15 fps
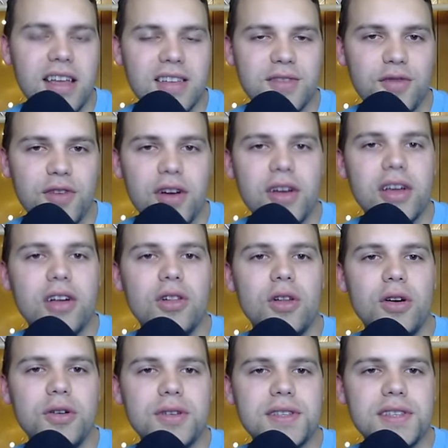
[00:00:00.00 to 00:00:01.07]
is very
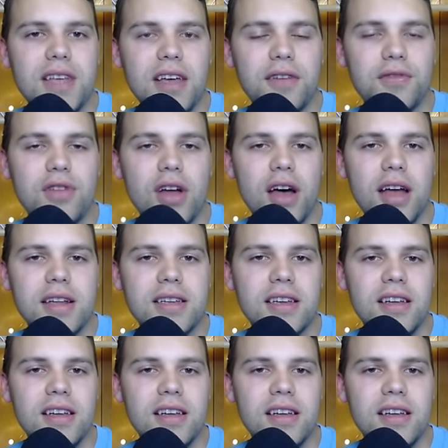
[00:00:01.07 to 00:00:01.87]
close, if not